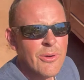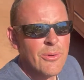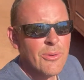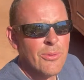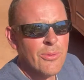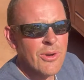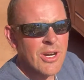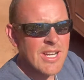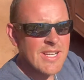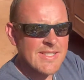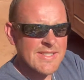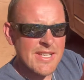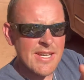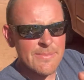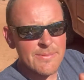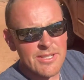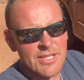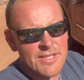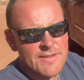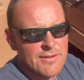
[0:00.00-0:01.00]
What is
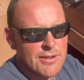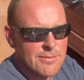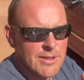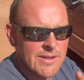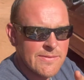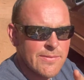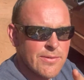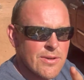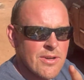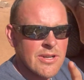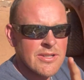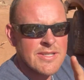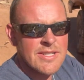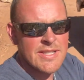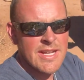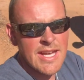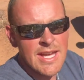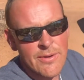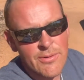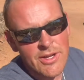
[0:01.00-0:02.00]
up, Geeks 4x4?
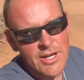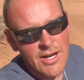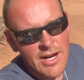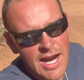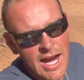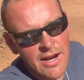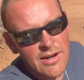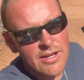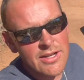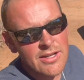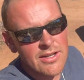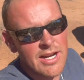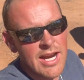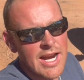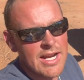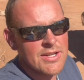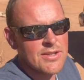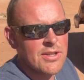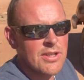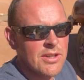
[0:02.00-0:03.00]
Today we are out here
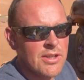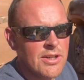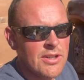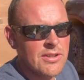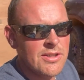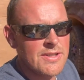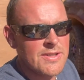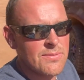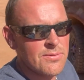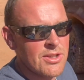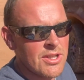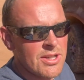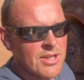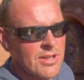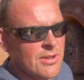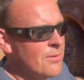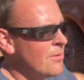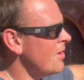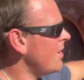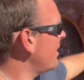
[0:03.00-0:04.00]
at Trail Hero this week.
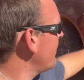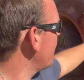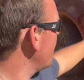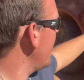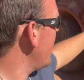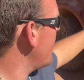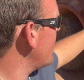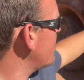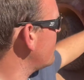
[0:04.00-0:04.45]
We have got